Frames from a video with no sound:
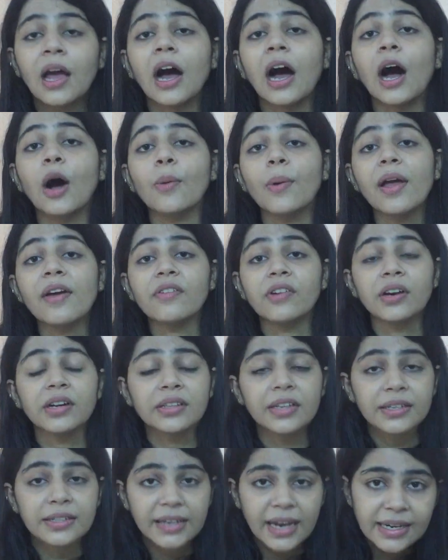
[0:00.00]
However,
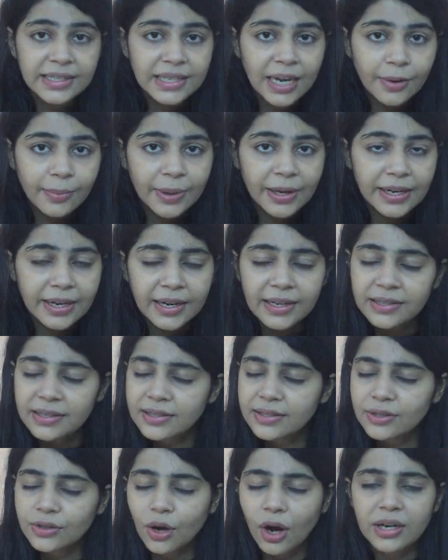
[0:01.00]
the Delta variant
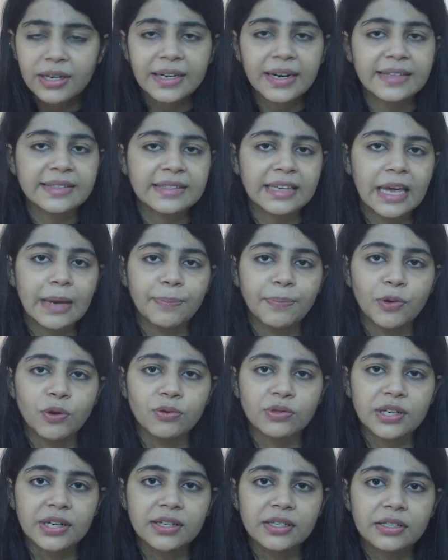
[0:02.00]
is not an escape
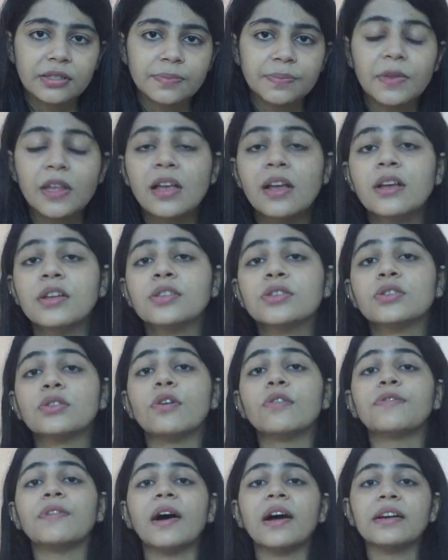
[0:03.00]
mutant.
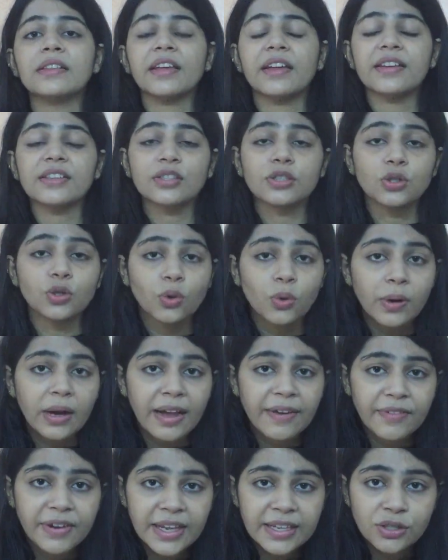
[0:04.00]
So far, there is no
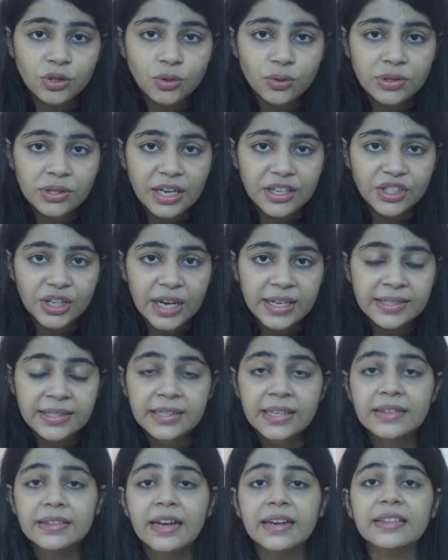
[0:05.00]
evidence to
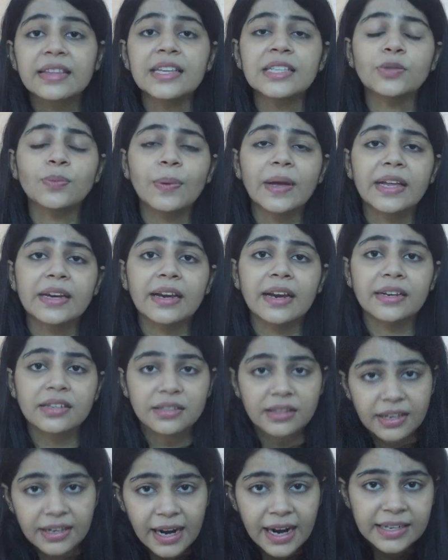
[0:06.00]
suggest that this
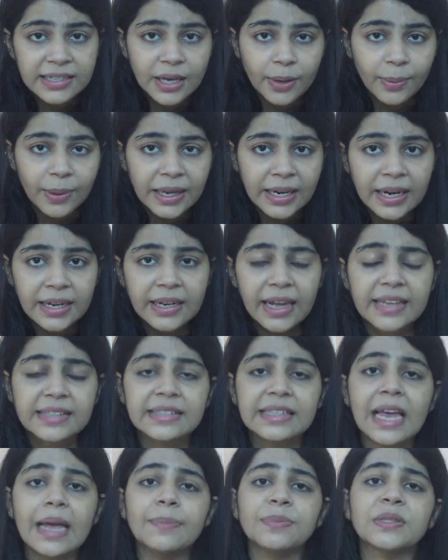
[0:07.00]
variant, the Delta variant,
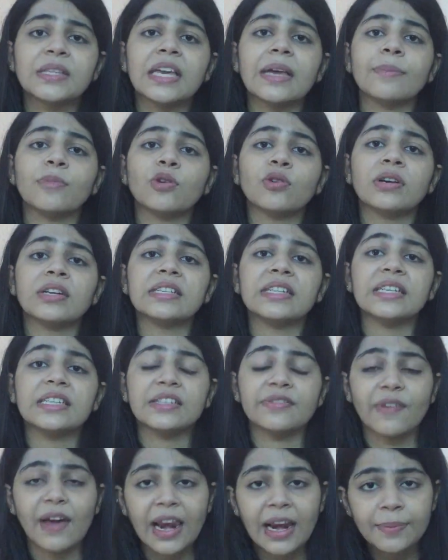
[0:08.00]
escapes the immunity
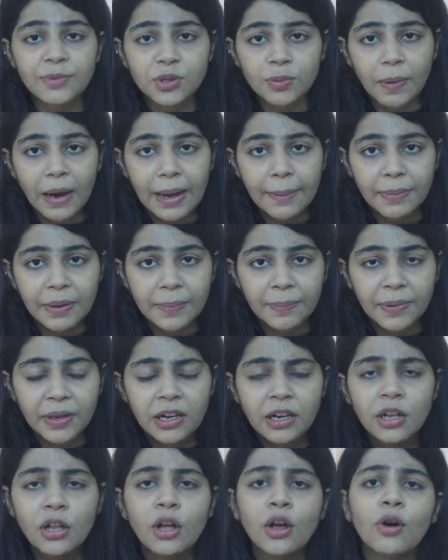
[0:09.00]
developed by
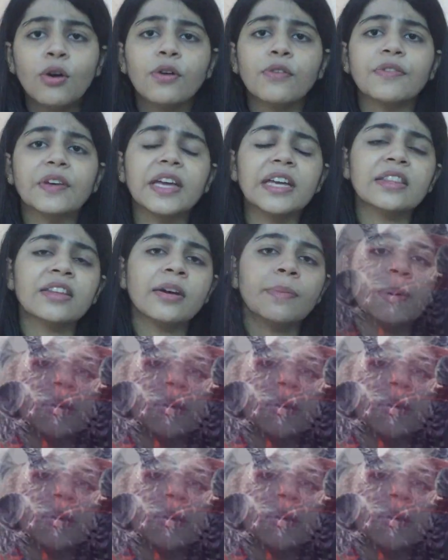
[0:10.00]
people who've either